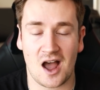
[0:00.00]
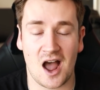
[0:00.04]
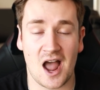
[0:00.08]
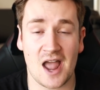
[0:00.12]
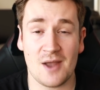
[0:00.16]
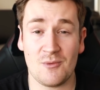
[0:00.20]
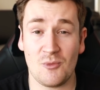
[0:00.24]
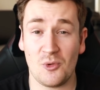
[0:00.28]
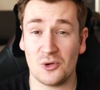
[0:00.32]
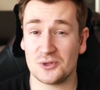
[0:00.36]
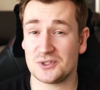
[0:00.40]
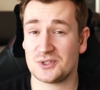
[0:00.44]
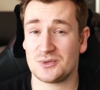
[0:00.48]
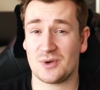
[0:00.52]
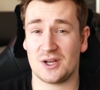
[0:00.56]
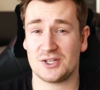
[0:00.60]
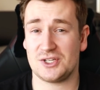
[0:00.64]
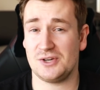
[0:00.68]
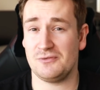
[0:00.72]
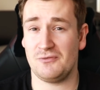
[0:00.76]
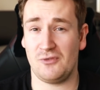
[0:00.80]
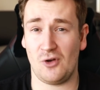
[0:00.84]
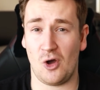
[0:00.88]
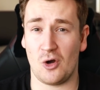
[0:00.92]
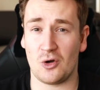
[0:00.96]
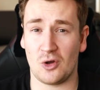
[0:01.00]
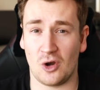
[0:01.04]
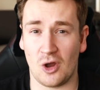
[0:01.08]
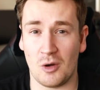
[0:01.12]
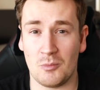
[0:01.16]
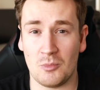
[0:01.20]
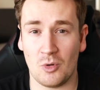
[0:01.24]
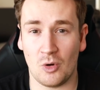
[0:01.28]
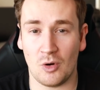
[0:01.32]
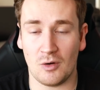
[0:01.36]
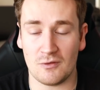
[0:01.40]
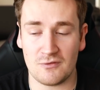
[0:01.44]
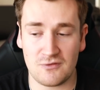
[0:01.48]
I want to actually vlog a lot
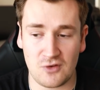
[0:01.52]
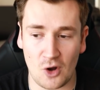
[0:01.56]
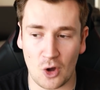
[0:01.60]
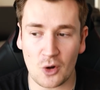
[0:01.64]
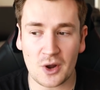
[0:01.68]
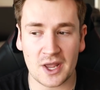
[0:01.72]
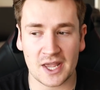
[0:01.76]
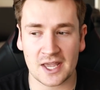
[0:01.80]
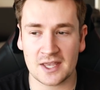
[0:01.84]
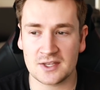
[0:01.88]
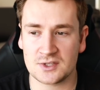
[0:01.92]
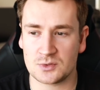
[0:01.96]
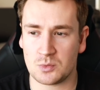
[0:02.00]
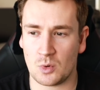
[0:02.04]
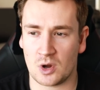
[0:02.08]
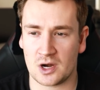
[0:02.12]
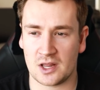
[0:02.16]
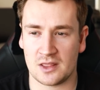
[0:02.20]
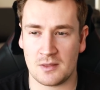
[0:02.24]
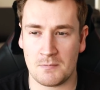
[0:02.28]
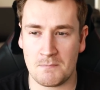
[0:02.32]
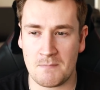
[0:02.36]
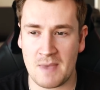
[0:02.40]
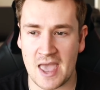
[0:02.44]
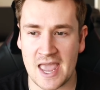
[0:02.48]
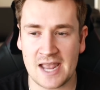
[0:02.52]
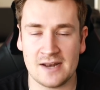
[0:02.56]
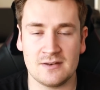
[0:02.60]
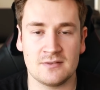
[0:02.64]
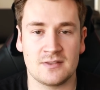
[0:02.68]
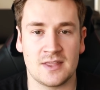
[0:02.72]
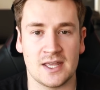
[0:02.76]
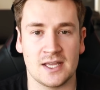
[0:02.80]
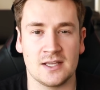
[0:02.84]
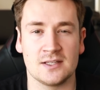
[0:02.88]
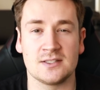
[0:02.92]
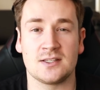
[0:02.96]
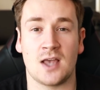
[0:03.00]
more. Vlogging is one of the main
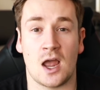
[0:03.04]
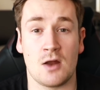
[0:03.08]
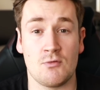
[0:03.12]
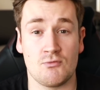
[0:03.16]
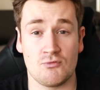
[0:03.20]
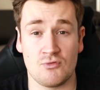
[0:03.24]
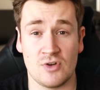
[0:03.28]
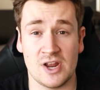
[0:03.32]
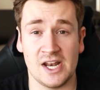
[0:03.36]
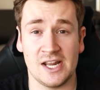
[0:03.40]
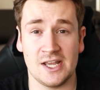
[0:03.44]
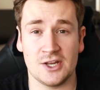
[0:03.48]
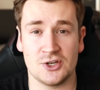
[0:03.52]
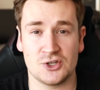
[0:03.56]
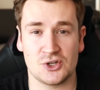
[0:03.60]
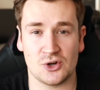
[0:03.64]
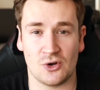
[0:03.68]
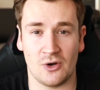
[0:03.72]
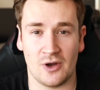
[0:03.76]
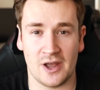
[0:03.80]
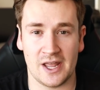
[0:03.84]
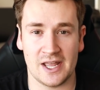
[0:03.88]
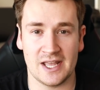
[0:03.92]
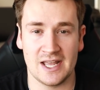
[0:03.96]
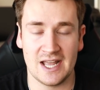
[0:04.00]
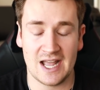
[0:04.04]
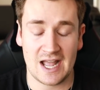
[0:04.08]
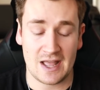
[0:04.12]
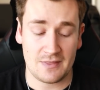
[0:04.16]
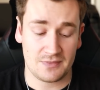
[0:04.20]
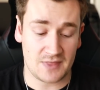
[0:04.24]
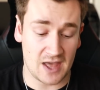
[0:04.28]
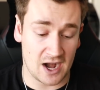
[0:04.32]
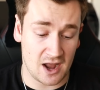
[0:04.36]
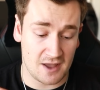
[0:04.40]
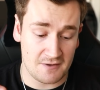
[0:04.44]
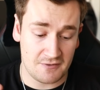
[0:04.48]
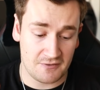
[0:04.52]
things I really enjoy,
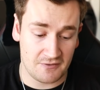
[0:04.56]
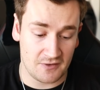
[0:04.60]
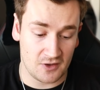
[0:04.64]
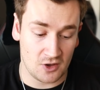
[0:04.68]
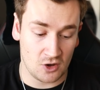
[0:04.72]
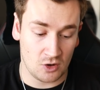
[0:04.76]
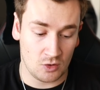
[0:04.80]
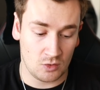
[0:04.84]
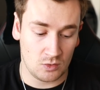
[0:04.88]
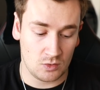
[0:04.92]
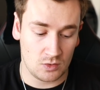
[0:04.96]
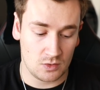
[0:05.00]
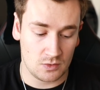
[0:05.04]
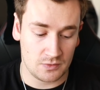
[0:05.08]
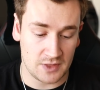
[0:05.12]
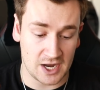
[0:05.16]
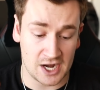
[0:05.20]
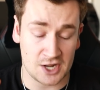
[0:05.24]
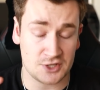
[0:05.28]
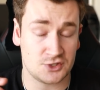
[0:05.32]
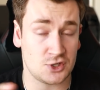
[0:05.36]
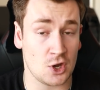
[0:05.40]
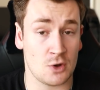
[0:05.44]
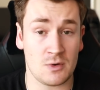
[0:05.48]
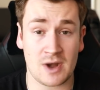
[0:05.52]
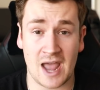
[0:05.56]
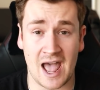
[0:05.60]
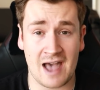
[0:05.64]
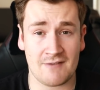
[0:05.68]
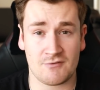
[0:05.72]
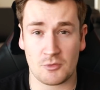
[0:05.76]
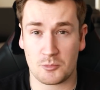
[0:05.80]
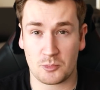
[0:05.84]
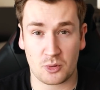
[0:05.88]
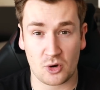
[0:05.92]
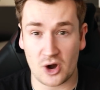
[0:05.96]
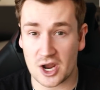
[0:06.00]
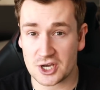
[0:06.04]
that I feel that I don't have
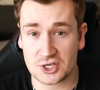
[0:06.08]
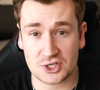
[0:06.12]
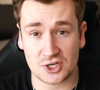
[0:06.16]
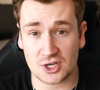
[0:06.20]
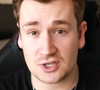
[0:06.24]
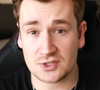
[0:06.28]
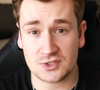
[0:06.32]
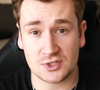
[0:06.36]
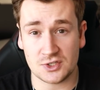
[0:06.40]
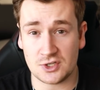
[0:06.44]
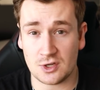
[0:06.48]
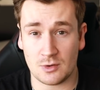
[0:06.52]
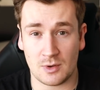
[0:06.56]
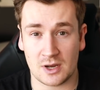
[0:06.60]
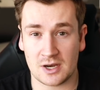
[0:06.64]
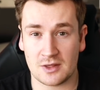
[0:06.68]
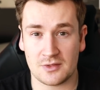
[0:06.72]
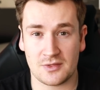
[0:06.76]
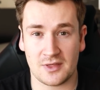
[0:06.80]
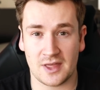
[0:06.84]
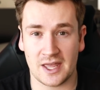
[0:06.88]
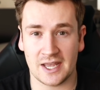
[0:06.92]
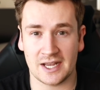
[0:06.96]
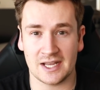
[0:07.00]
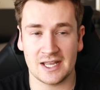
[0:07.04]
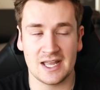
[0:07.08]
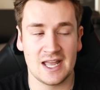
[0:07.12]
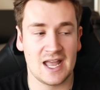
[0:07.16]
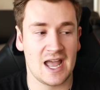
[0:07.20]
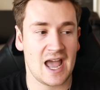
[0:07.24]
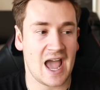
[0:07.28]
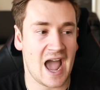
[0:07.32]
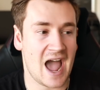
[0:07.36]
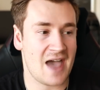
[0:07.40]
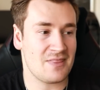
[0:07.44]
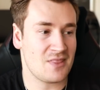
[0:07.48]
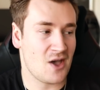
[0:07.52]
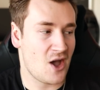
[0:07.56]
a pressure to do anything,
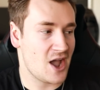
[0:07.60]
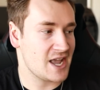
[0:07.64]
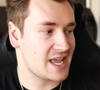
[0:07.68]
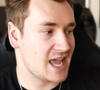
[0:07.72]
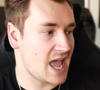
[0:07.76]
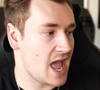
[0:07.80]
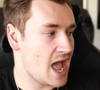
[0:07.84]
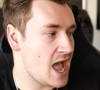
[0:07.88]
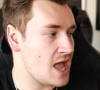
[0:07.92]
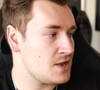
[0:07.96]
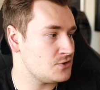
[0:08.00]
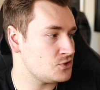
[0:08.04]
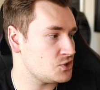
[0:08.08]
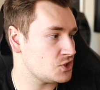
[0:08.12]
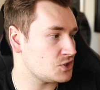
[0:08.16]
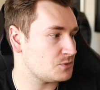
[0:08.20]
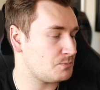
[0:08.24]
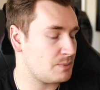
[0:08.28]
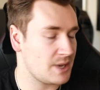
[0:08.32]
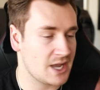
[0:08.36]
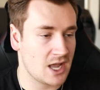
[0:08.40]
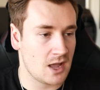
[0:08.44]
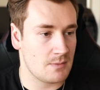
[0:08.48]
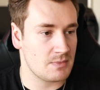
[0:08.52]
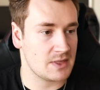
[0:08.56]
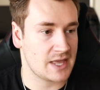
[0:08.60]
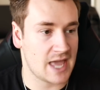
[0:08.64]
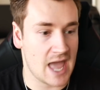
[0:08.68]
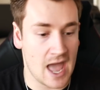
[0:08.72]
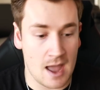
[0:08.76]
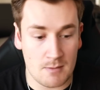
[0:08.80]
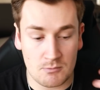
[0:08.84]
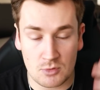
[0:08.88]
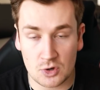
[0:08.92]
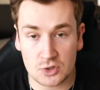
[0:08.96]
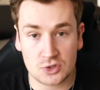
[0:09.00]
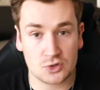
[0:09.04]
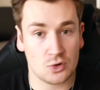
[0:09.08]
and that I can just pick up the
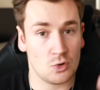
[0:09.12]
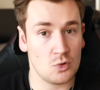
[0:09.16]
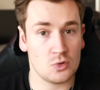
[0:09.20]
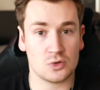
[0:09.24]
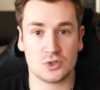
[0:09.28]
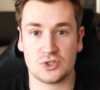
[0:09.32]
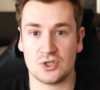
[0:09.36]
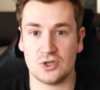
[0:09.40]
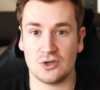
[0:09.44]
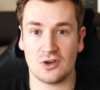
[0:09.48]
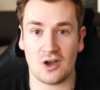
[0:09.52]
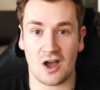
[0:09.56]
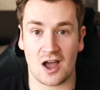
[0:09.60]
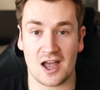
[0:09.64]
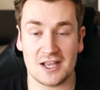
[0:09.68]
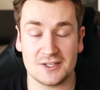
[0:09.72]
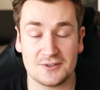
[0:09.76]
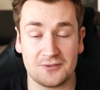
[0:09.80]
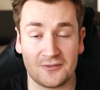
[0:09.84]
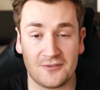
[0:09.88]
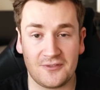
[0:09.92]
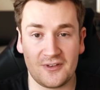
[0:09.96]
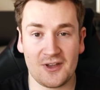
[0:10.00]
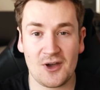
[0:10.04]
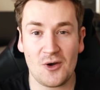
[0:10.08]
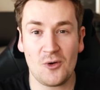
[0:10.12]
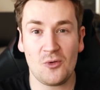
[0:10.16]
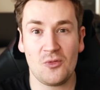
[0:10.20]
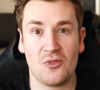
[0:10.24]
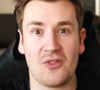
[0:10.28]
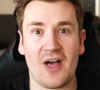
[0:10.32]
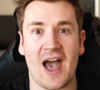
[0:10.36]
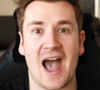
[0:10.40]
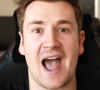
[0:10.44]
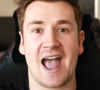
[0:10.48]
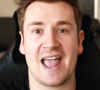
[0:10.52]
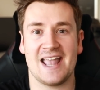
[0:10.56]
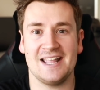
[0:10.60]
camera, talk to you guys, feel
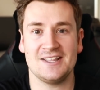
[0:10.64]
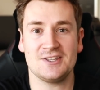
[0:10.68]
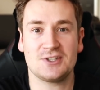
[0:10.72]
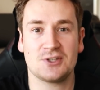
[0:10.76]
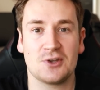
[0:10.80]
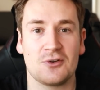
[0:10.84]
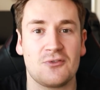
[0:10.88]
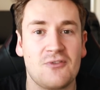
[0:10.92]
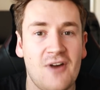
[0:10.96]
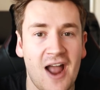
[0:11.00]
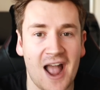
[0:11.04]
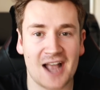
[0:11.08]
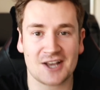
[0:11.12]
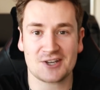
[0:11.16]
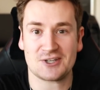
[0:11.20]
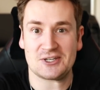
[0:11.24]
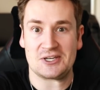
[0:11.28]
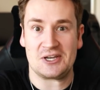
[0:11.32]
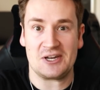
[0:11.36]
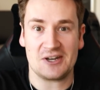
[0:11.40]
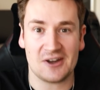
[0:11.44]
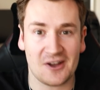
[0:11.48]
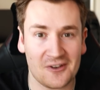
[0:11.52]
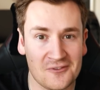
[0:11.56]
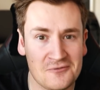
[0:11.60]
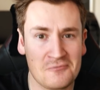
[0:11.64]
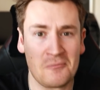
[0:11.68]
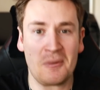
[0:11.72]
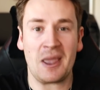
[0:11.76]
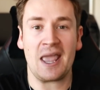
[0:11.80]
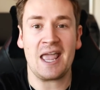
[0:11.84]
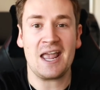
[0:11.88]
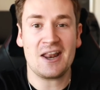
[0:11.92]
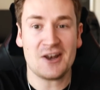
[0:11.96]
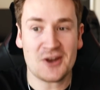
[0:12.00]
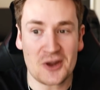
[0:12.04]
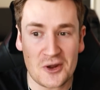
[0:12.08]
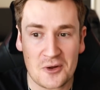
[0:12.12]
that interaction of
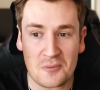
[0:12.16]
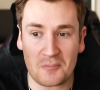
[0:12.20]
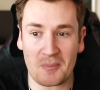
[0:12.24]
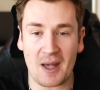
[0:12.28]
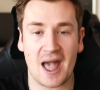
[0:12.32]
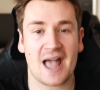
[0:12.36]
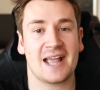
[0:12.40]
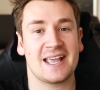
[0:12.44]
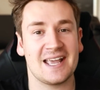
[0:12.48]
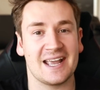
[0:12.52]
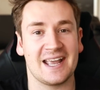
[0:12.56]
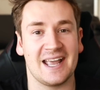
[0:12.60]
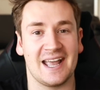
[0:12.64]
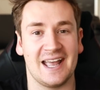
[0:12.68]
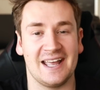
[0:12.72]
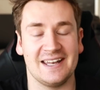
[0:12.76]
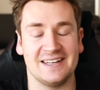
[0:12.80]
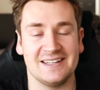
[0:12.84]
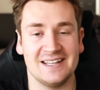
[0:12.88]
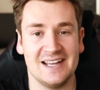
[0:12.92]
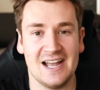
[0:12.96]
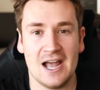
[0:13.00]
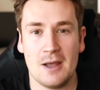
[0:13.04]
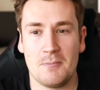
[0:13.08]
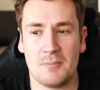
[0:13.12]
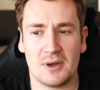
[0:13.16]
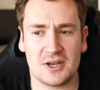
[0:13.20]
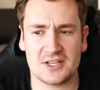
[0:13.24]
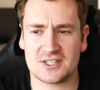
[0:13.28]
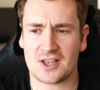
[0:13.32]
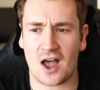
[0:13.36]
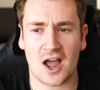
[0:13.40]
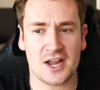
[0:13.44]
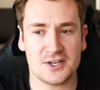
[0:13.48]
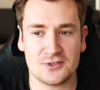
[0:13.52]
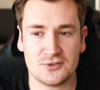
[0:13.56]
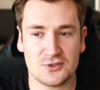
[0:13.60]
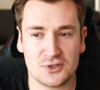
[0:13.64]
me and you back again, because
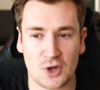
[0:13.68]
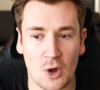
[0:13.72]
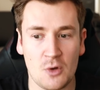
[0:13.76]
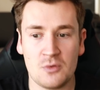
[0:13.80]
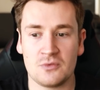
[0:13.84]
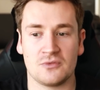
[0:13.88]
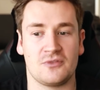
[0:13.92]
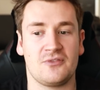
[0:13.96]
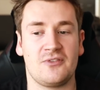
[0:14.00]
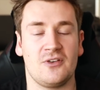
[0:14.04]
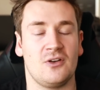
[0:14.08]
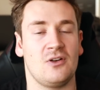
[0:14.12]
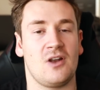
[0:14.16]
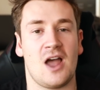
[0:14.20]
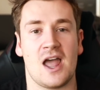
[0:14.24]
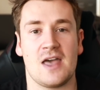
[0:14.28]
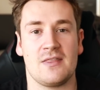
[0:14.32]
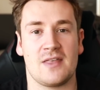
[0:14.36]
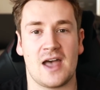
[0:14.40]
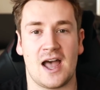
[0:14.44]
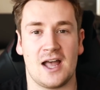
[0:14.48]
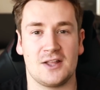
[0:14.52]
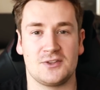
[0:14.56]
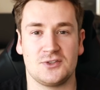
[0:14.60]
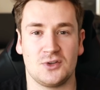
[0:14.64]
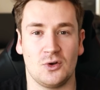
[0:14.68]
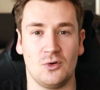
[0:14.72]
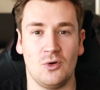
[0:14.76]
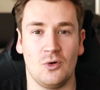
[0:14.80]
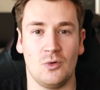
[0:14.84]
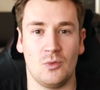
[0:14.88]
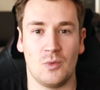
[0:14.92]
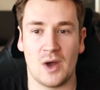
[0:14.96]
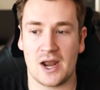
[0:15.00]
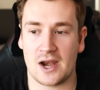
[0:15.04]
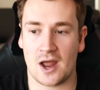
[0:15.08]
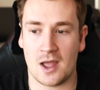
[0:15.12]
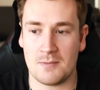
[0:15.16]
I don't feel like that at
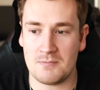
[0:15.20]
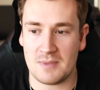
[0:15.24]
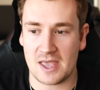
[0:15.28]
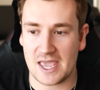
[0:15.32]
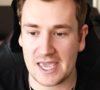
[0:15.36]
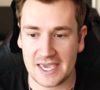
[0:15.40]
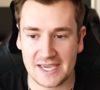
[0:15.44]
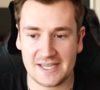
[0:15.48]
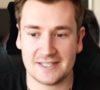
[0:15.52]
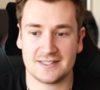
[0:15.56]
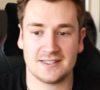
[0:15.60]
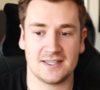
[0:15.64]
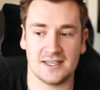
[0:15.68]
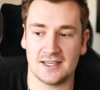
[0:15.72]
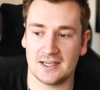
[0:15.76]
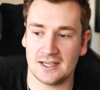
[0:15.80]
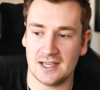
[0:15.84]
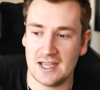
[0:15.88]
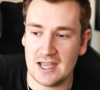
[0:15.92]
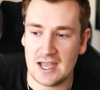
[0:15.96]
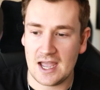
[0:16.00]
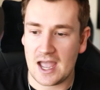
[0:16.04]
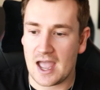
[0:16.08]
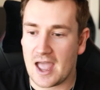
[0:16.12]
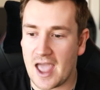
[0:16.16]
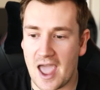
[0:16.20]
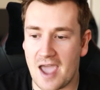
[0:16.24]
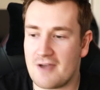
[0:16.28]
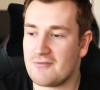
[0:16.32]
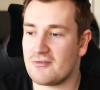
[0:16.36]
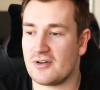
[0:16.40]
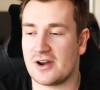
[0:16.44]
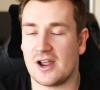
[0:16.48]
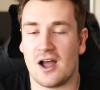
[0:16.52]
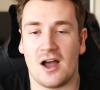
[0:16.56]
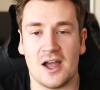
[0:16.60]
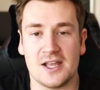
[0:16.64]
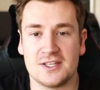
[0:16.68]
all when I'm eating
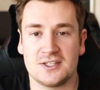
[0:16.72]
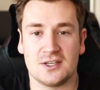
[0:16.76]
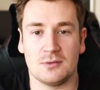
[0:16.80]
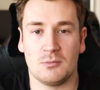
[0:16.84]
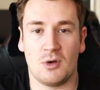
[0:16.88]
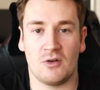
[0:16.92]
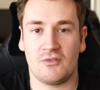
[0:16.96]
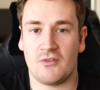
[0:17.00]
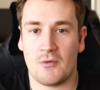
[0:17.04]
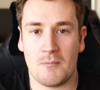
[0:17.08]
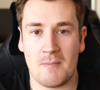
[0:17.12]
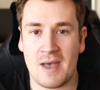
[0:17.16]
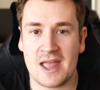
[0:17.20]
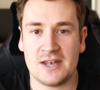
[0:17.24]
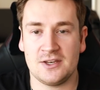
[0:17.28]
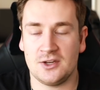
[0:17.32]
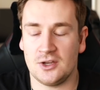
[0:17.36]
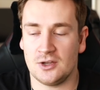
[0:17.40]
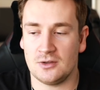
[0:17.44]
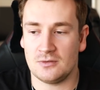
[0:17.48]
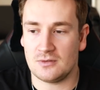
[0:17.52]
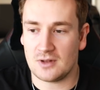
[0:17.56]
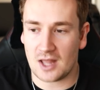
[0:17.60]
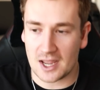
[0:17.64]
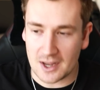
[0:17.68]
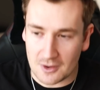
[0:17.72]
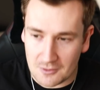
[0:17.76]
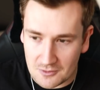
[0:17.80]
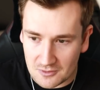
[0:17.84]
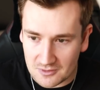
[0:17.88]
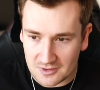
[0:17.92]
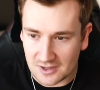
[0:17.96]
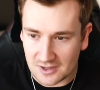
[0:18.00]
every item off a menu. Like,